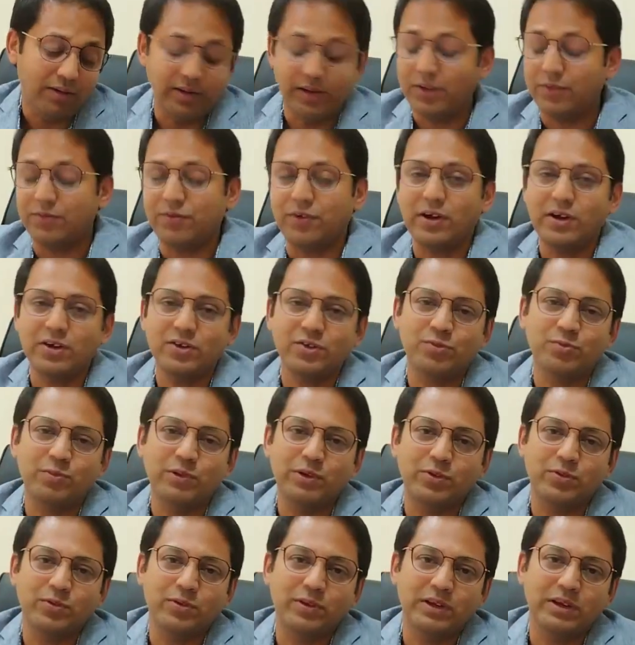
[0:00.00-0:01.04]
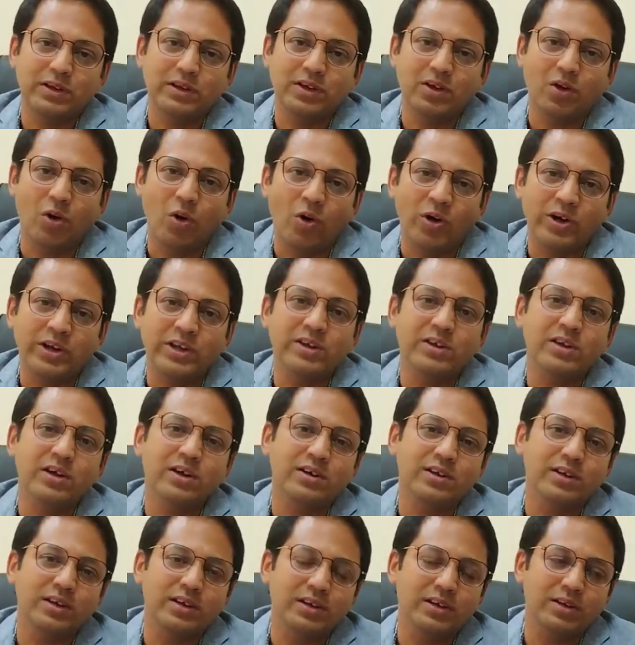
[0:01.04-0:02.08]
difference between
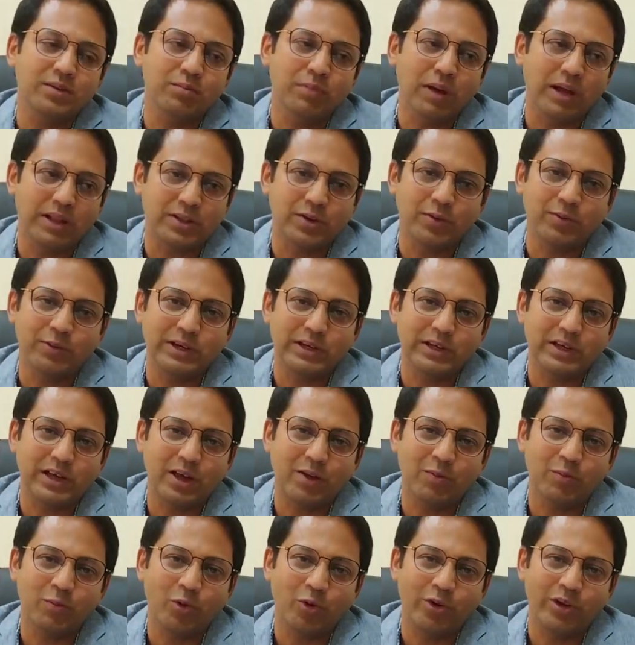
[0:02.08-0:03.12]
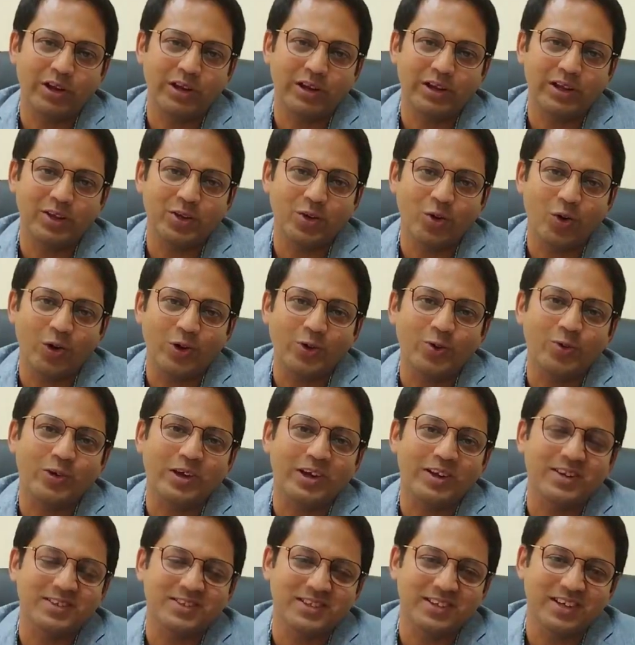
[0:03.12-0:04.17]
ordinary mathematical modeling, or you
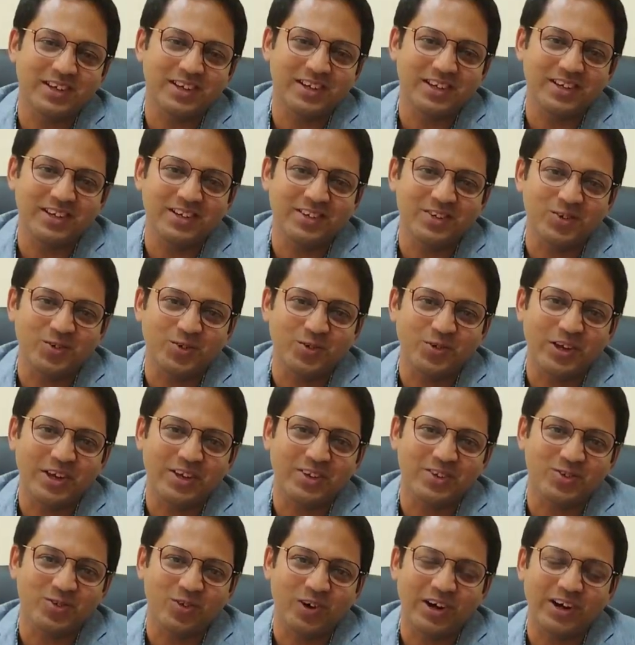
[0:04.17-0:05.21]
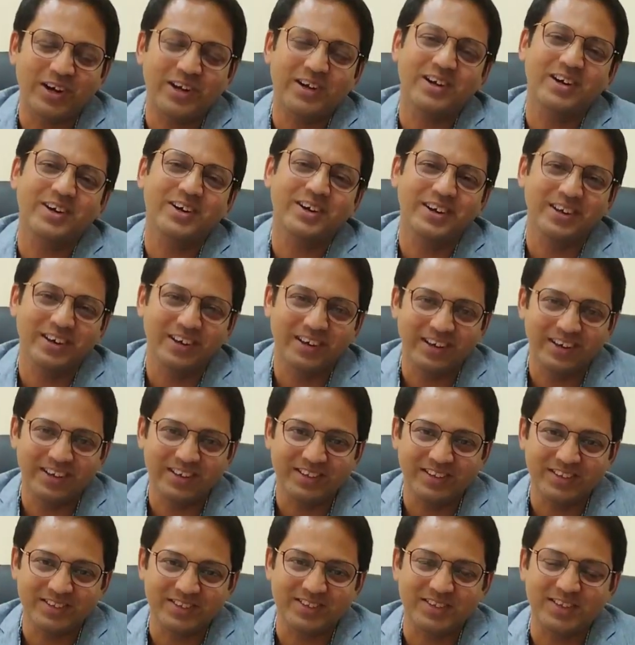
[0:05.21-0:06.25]
can say in today's world
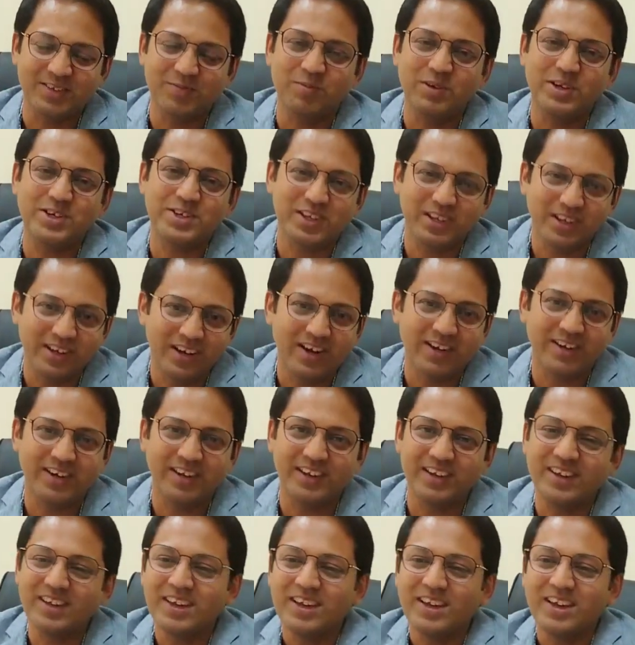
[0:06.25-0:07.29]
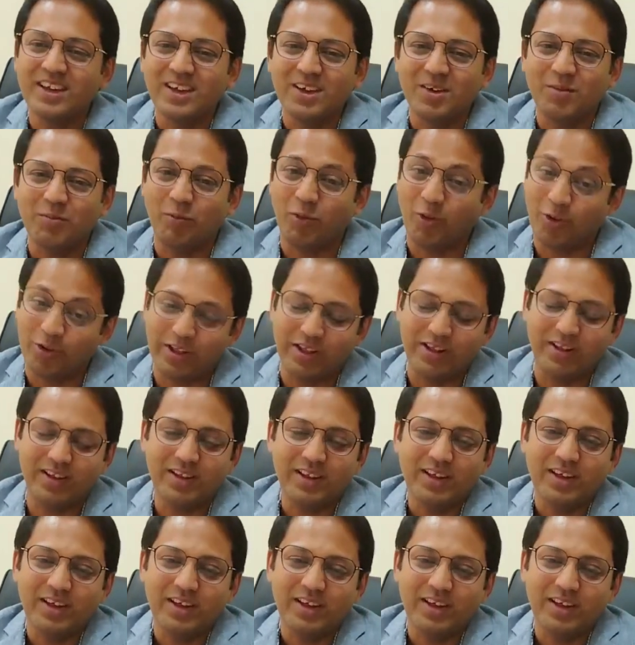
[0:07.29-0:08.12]
this machine learning model,